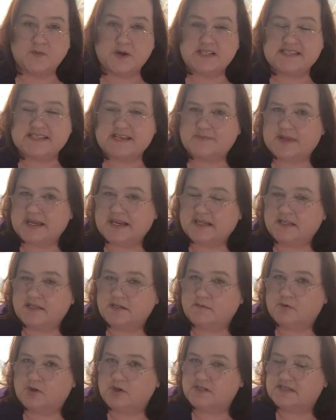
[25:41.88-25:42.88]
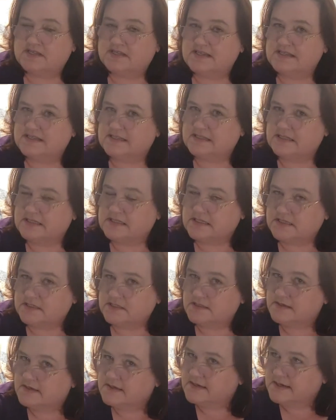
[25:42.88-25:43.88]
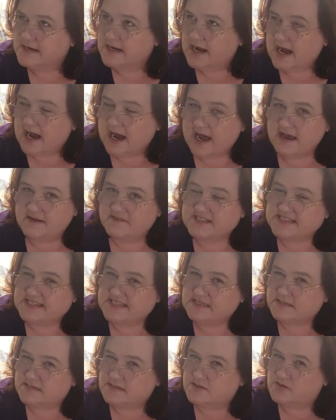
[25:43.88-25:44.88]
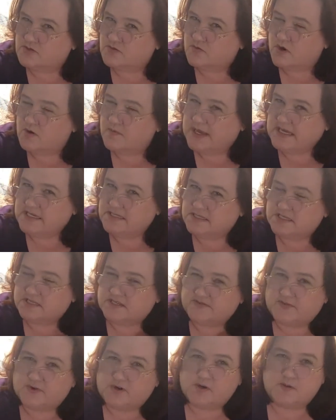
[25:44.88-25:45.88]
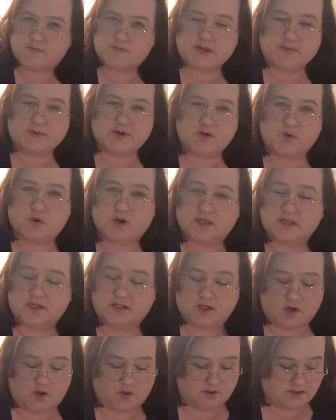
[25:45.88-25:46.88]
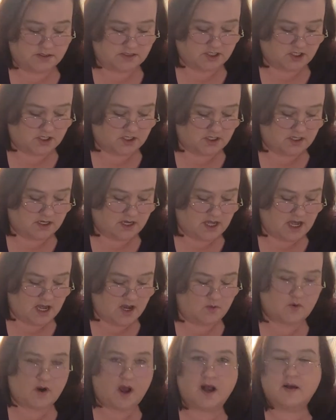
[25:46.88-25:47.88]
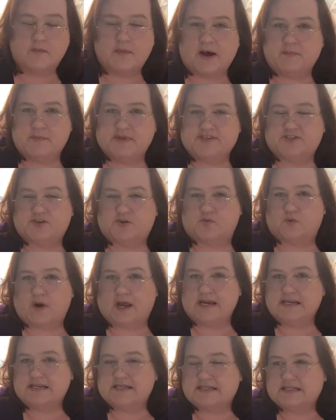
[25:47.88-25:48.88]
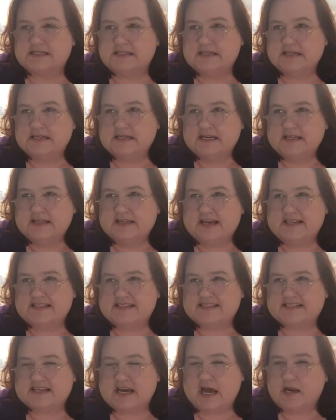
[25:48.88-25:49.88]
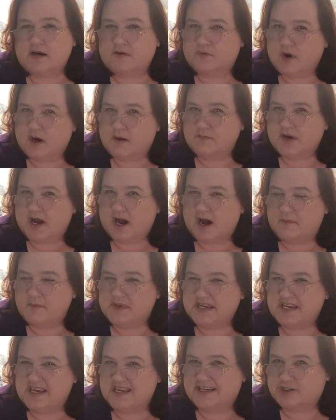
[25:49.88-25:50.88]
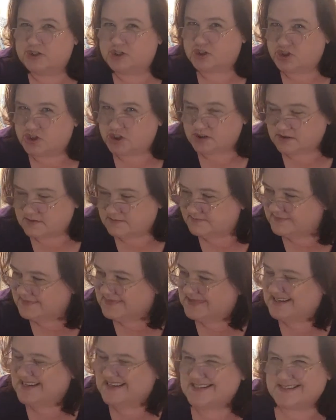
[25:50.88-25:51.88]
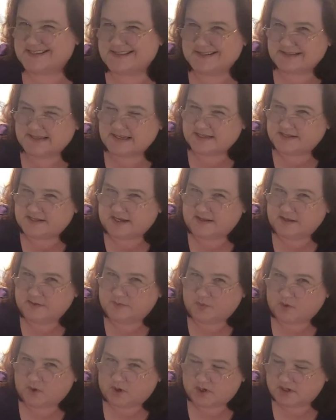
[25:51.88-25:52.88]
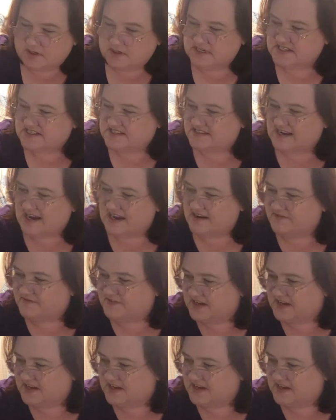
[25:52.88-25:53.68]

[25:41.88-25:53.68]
want something a little more seasoned, I have a seasoned romance for people who are a little older, Wrong About Mr. Right. That's kind of rom-com-y-ish. It's on the border. It's kind of